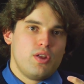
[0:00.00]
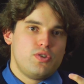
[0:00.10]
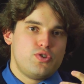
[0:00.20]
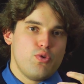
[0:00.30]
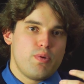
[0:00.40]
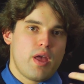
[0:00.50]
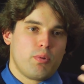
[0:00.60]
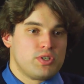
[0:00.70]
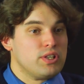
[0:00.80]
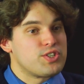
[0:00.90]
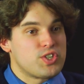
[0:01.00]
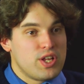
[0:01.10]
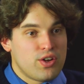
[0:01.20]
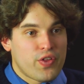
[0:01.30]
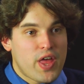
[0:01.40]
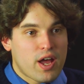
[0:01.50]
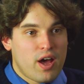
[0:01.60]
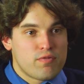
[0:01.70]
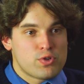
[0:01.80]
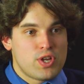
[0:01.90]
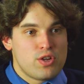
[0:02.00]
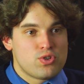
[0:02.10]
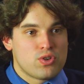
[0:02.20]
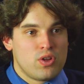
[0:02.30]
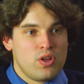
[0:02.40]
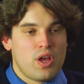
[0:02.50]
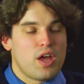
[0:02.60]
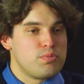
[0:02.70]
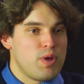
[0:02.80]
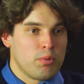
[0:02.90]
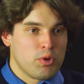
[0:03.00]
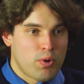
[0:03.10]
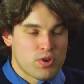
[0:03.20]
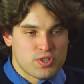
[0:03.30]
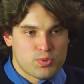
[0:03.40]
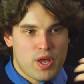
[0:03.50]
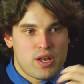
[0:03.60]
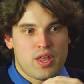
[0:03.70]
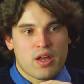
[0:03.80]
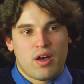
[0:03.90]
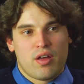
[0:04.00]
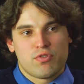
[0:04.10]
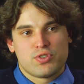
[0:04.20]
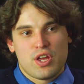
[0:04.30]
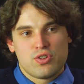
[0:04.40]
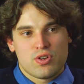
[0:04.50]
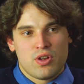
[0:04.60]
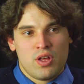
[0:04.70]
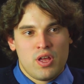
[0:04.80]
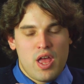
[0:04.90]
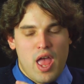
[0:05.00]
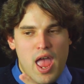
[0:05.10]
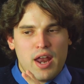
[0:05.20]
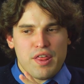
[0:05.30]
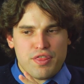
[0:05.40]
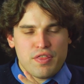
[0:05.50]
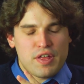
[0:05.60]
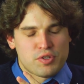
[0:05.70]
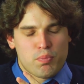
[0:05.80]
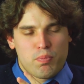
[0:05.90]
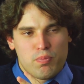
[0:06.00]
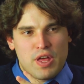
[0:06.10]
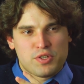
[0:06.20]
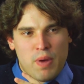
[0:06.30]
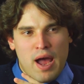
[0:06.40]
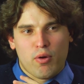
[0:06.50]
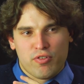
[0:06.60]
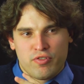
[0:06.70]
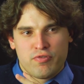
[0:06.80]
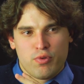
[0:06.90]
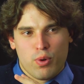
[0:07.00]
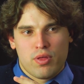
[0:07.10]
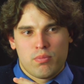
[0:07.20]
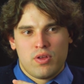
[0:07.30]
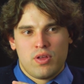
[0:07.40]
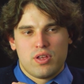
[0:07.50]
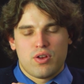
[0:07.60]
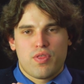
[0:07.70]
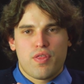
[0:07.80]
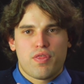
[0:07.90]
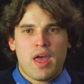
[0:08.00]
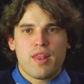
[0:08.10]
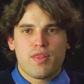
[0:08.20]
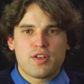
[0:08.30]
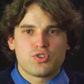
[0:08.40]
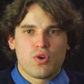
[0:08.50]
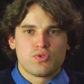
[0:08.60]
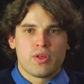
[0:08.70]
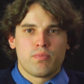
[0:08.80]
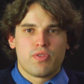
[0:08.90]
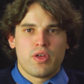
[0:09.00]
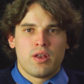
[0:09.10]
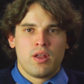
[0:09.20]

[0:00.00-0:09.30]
to be able to listen in on that conversation and to be able to participate in that conversation. And I think that's powerful for them. You know, that shows them that